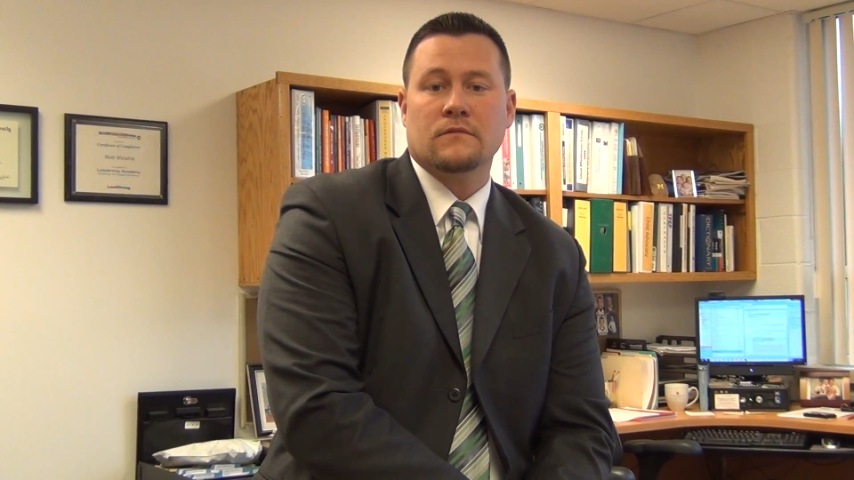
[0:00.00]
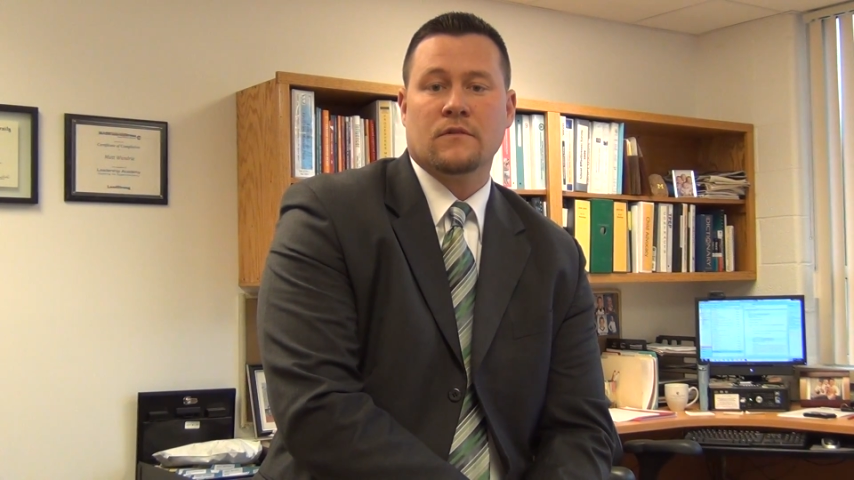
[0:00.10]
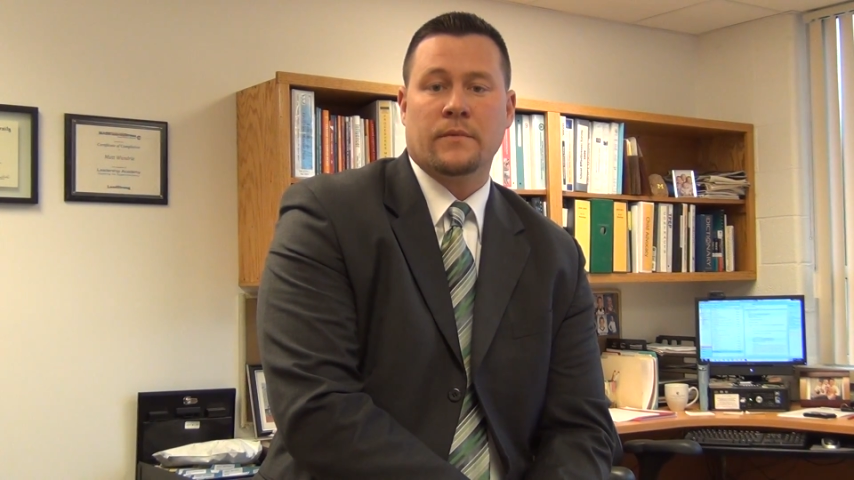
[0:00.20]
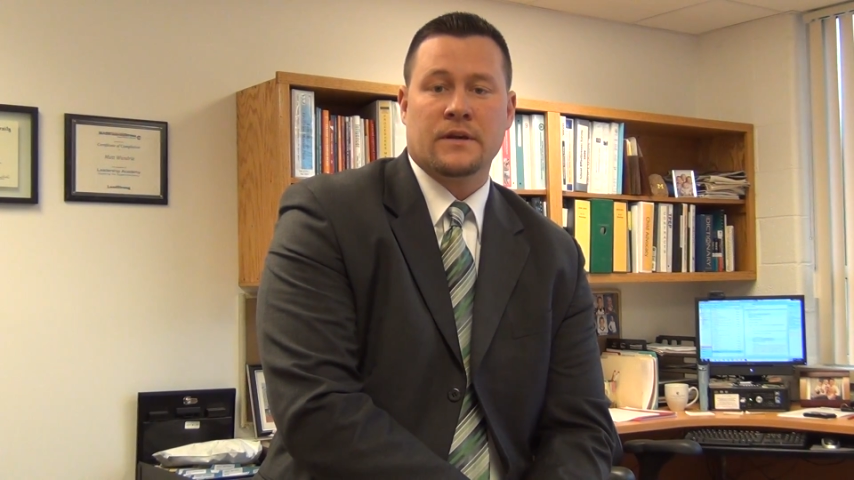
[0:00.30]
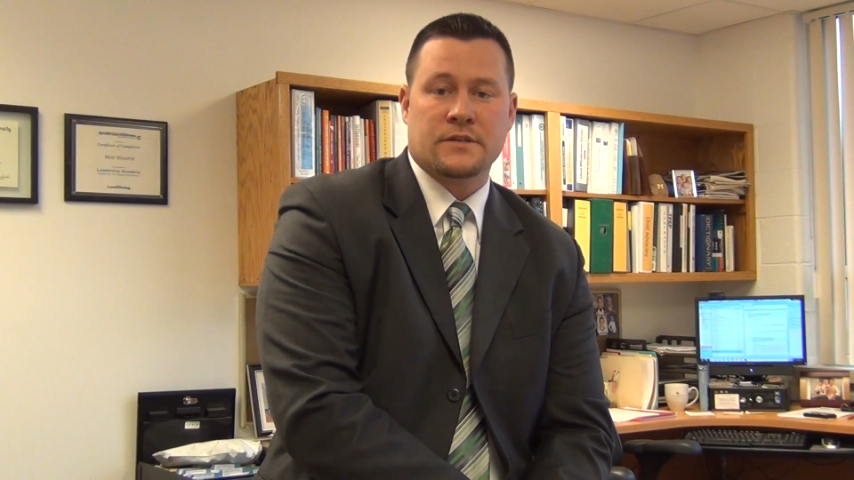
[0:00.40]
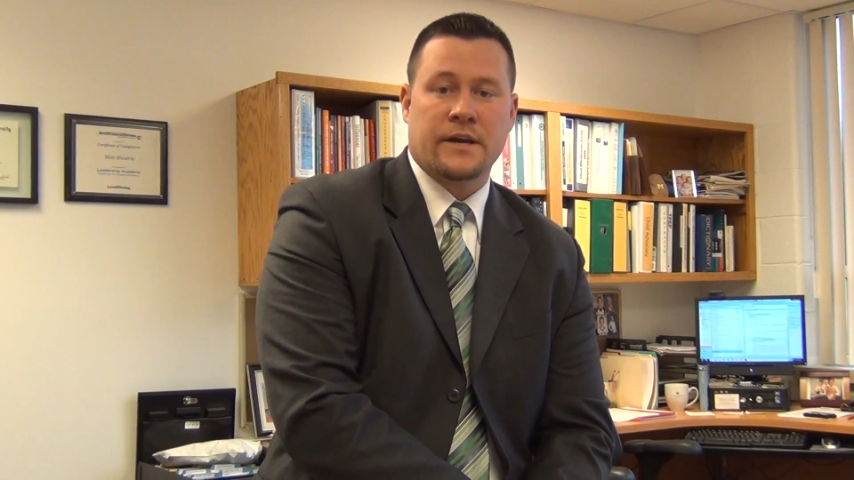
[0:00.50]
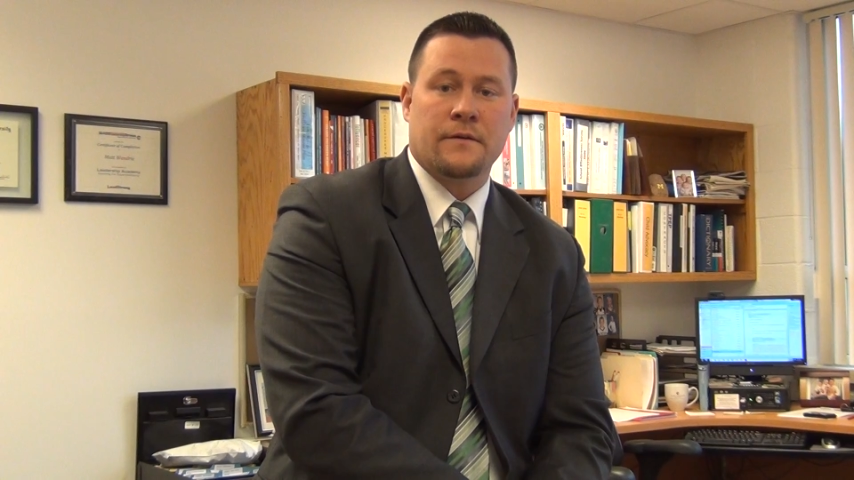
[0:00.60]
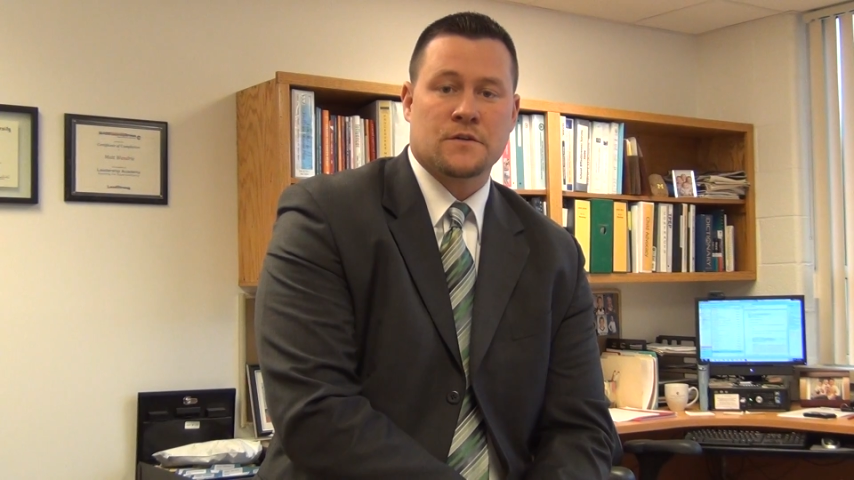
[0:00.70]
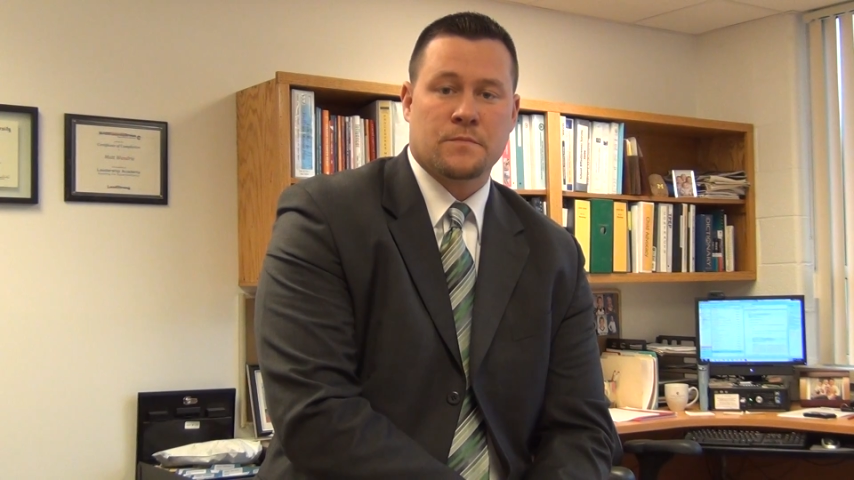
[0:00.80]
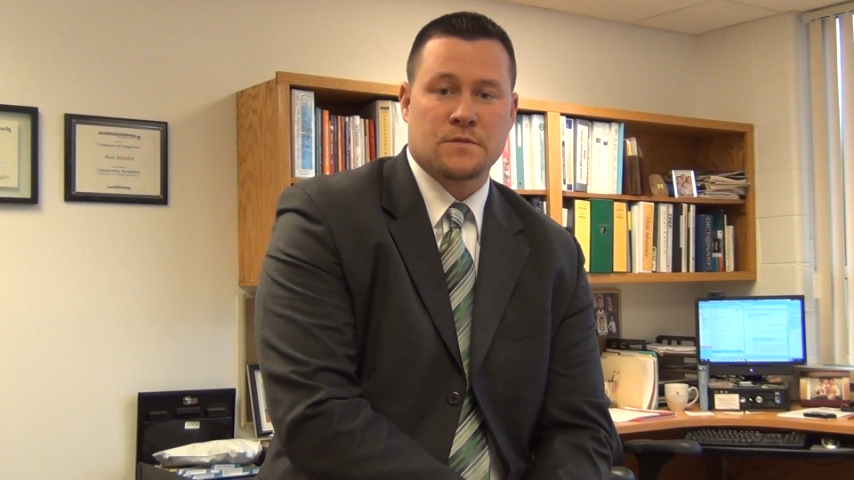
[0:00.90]
from an
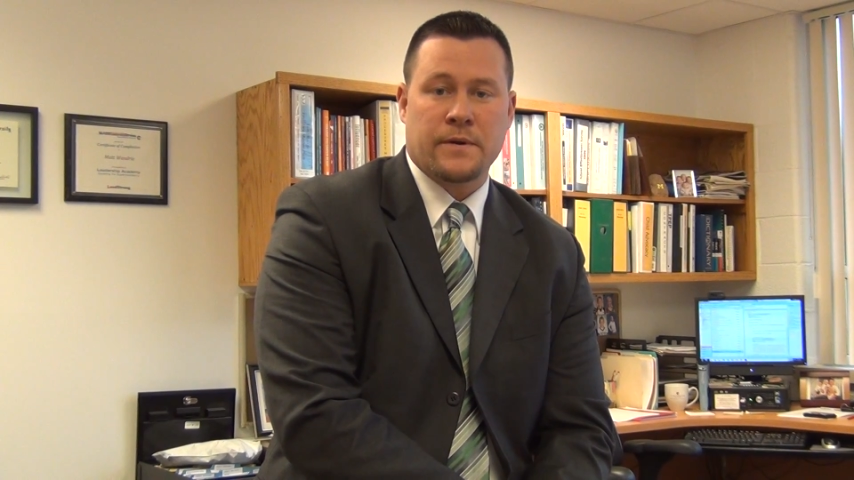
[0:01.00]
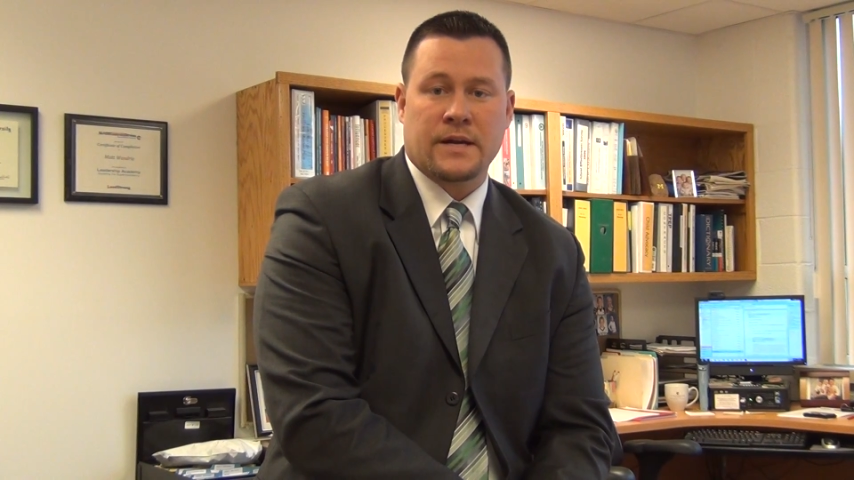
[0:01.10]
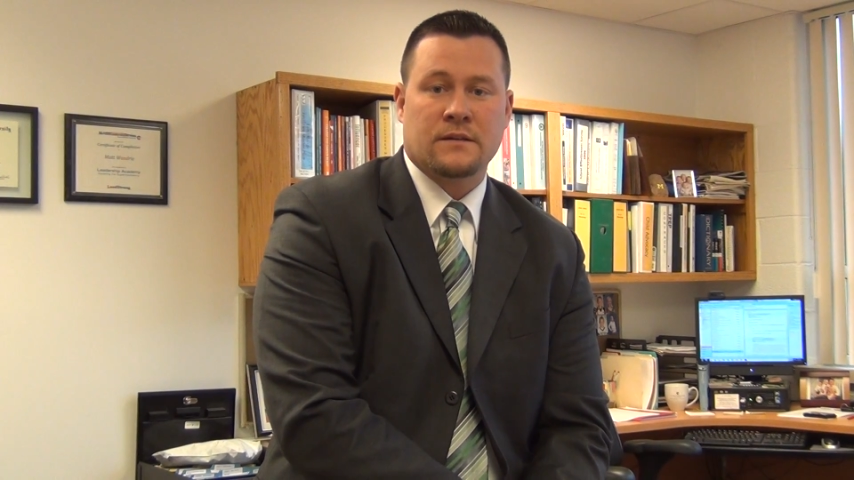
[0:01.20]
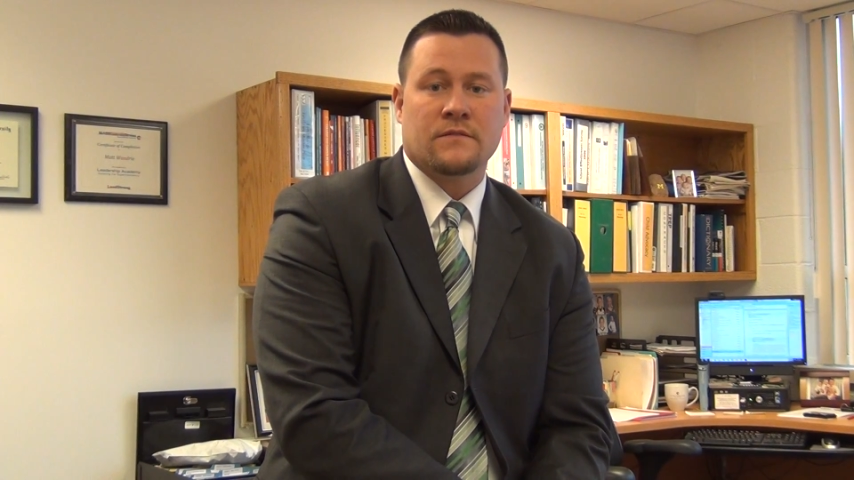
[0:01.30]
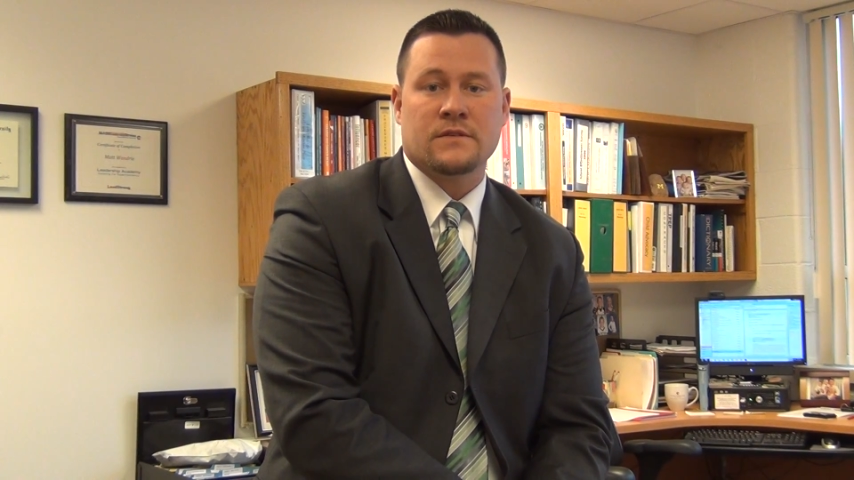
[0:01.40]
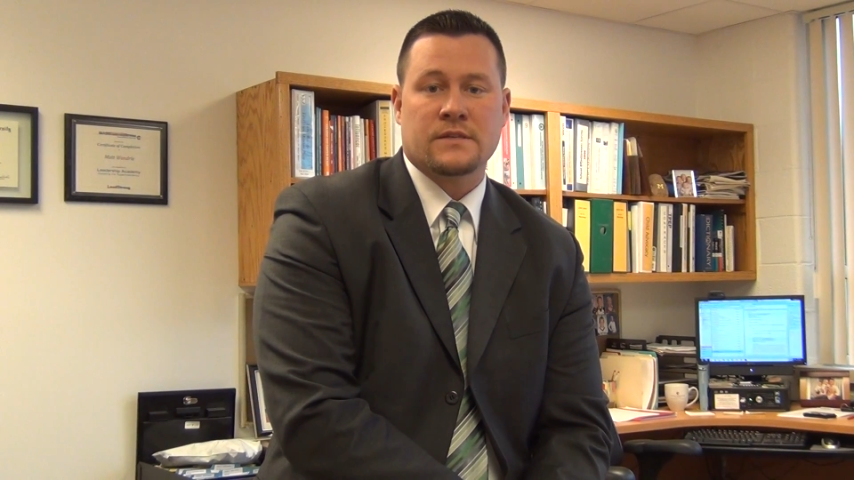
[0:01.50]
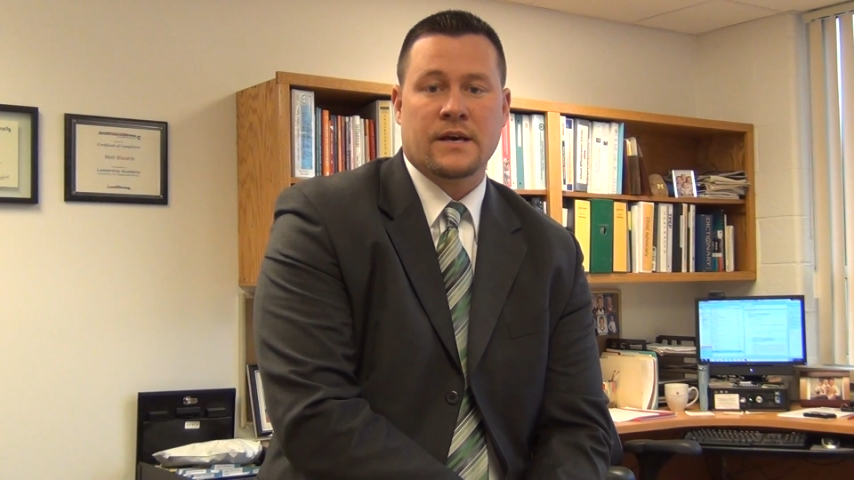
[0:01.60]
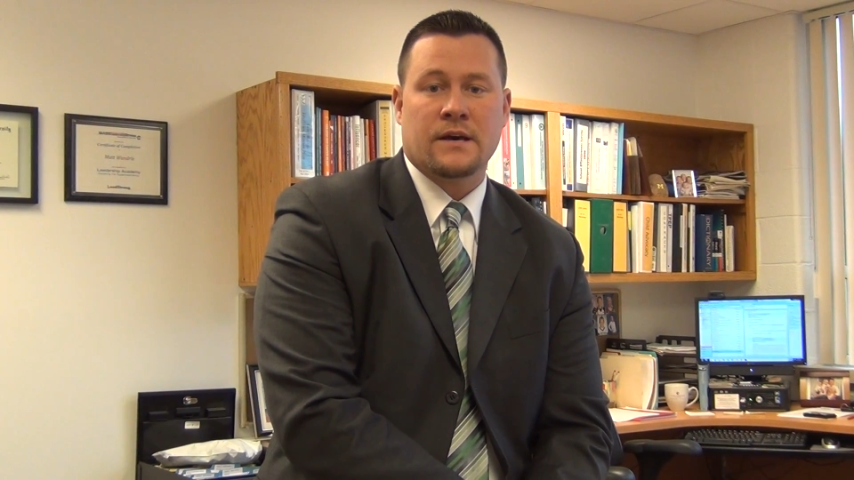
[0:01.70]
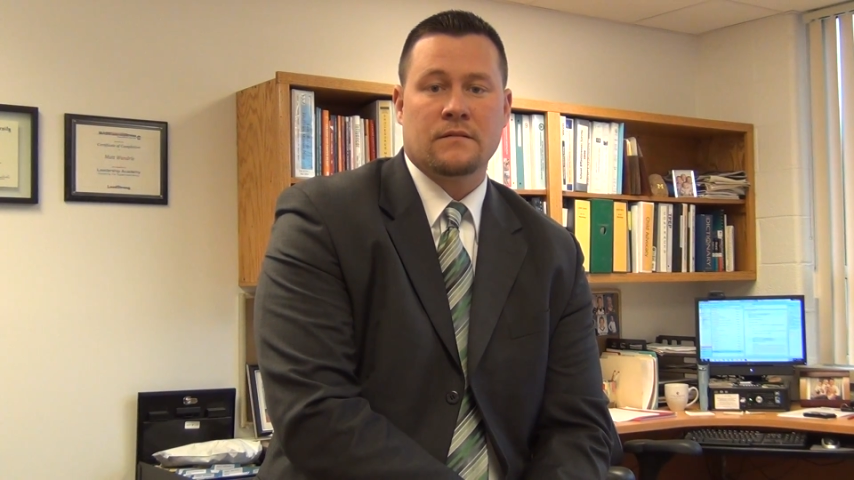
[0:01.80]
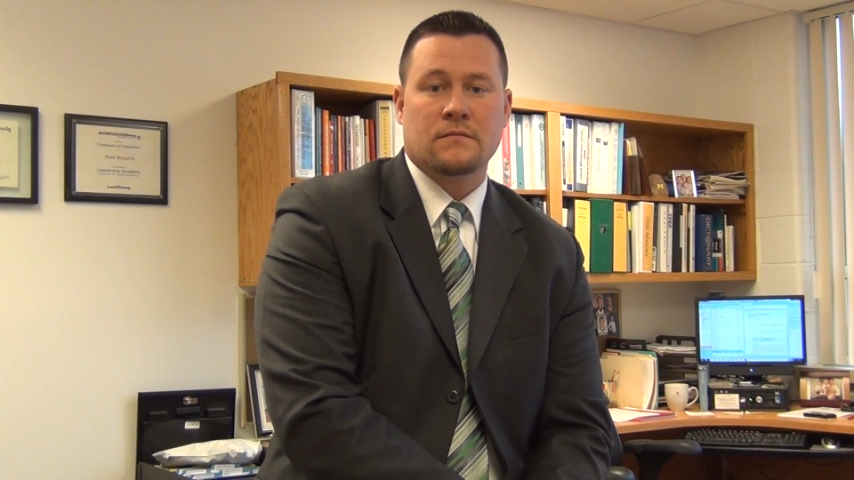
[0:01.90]
educator's perspective is
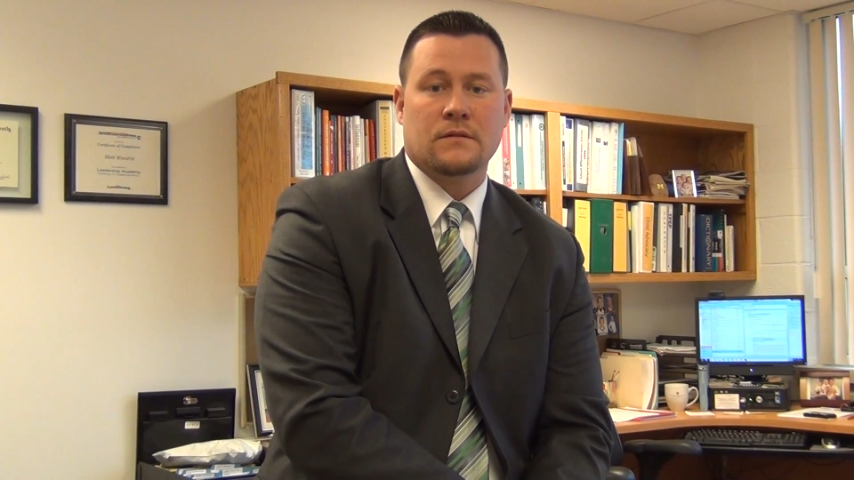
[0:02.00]
that